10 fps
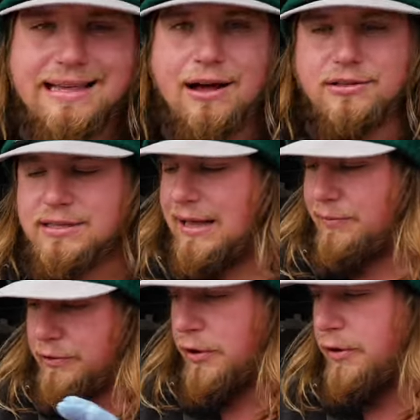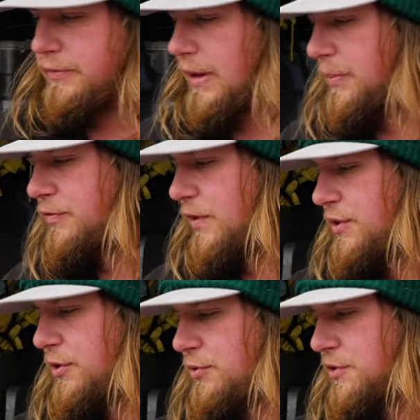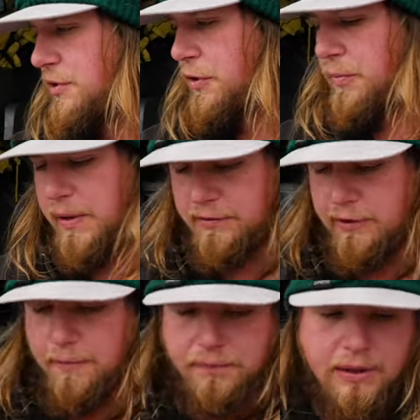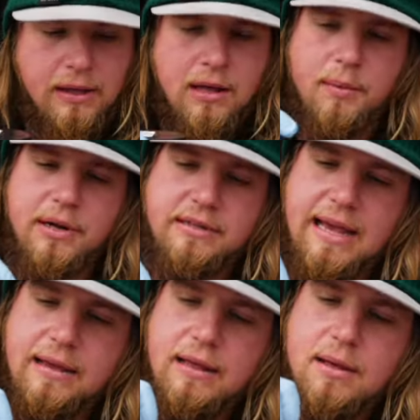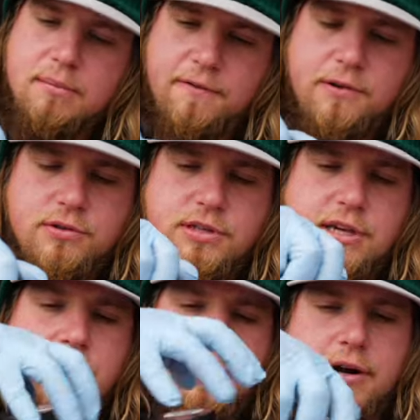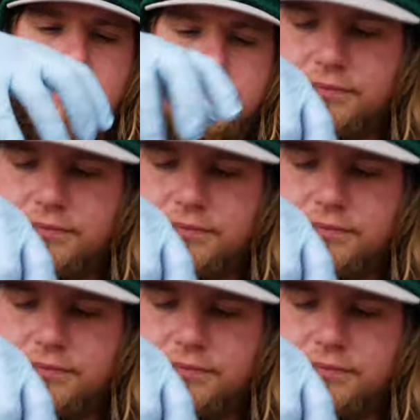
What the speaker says: the outside, which I'll demonstrate to you in just a little bit. So I'm gonna take my fused cure here,